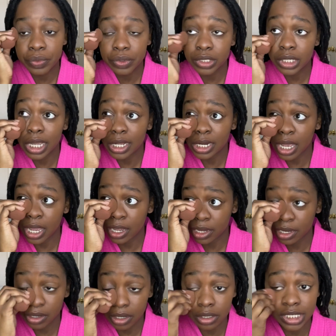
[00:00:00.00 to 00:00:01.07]
And
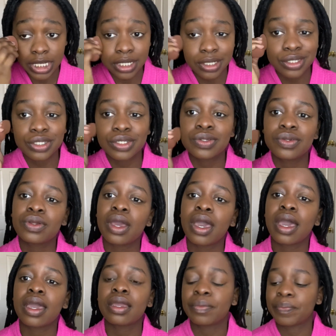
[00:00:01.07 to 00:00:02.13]
I plan
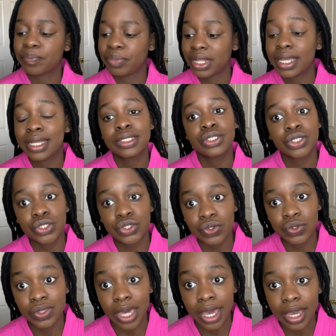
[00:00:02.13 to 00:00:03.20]
to
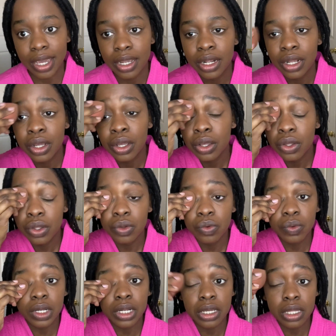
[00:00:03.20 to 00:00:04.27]
do that
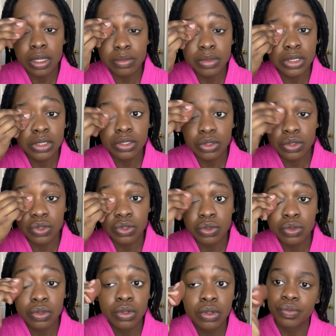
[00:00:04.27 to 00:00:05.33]
when it comes
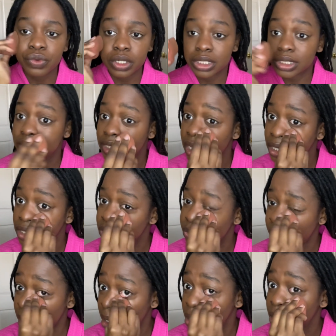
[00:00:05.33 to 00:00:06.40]
to real estate as
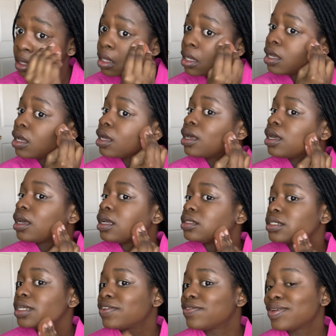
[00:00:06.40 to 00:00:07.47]
well.
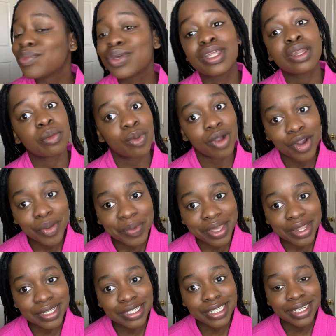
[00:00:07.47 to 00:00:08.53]
Instead of it being an
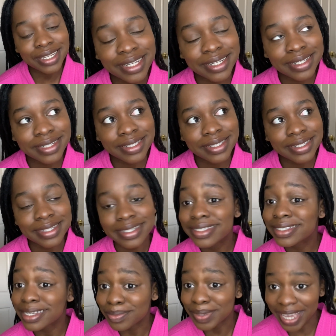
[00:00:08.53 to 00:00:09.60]
apartment, it's
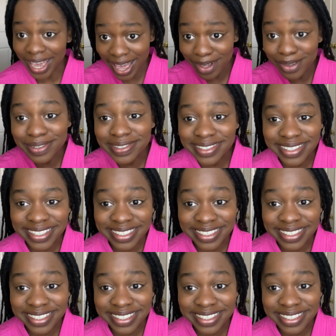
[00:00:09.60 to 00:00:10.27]
gonna be a house.